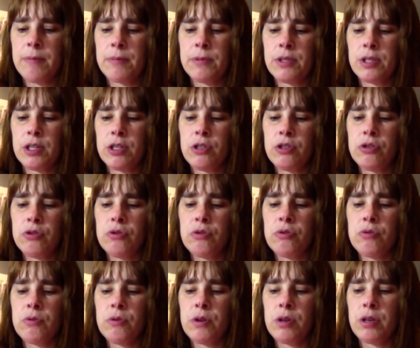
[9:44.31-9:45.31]
comes a
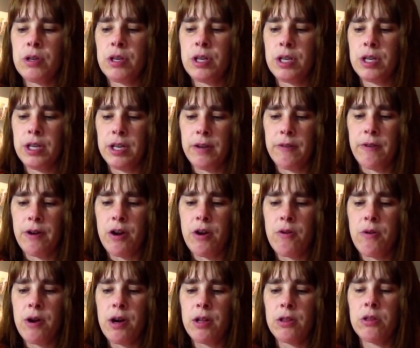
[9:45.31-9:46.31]
new
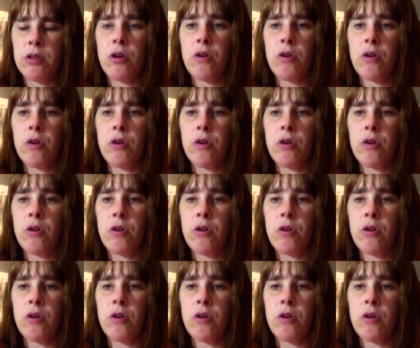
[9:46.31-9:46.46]
hero,